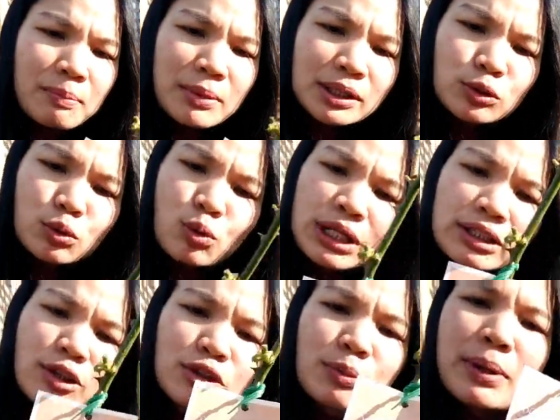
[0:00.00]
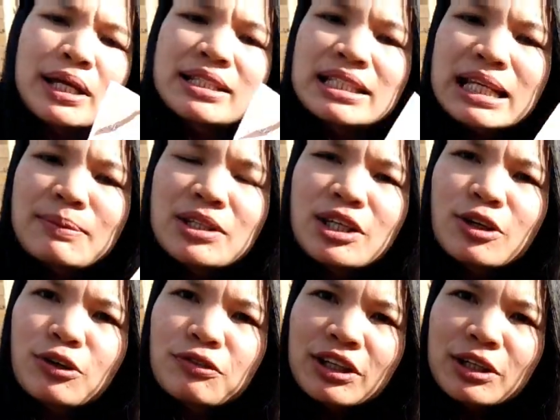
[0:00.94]
But one of the main stem here
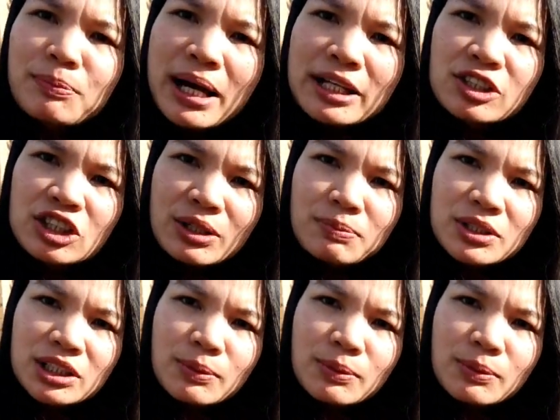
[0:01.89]
got very bad damage.